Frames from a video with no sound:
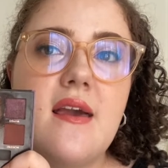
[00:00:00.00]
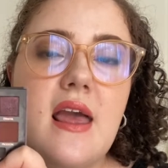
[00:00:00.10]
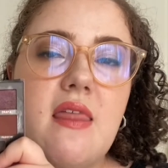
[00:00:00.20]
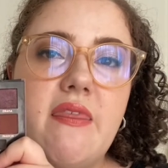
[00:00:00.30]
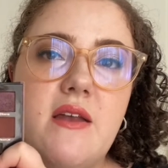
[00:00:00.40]

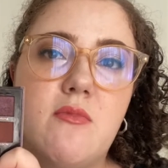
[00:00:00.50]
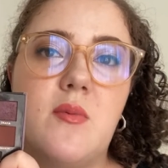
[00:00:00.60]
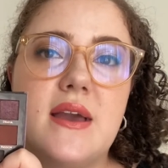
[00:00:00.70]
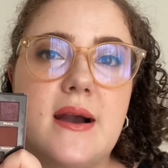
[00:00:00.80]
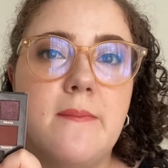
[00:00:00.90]
And then when we
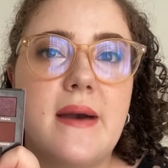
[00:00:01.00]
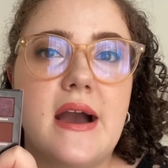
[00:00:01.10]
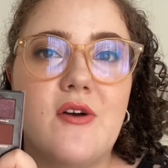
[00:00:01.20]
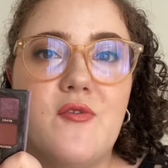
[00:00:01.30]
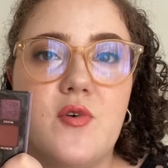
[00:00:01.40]
come
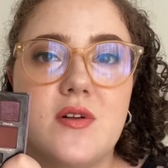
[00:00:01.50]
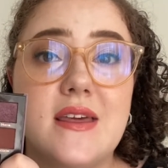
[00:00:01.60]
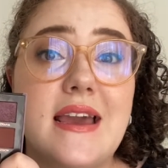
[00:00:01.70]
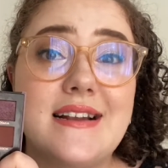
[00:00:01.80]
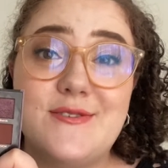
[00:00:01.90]
back for
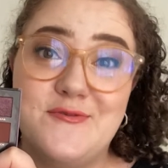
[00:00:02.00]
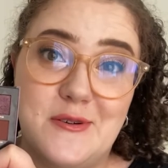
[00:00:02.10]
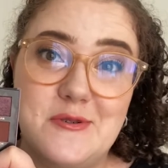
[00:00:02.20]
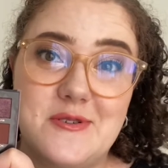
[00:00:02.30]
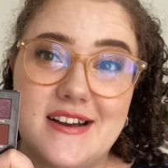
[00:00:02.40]
the end of
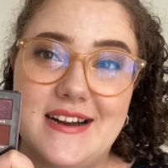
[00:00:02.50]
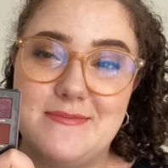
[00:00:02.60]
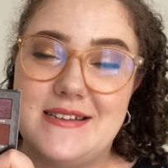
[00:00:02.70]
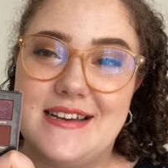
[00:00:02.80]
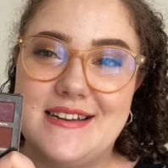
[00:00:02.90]
February
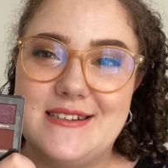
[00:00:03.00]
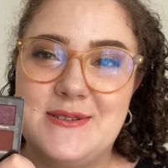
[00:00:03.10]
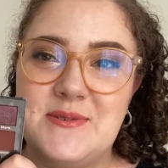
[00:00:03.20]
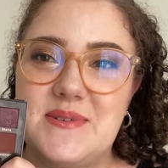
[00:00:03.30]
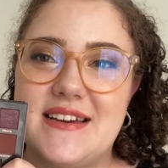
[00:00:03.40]
update in
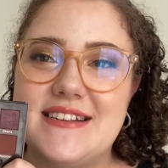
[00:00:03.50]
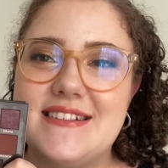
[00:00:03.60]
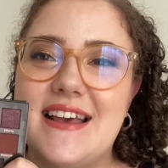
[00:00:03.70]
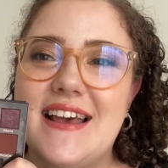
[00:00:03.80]
2 weeks,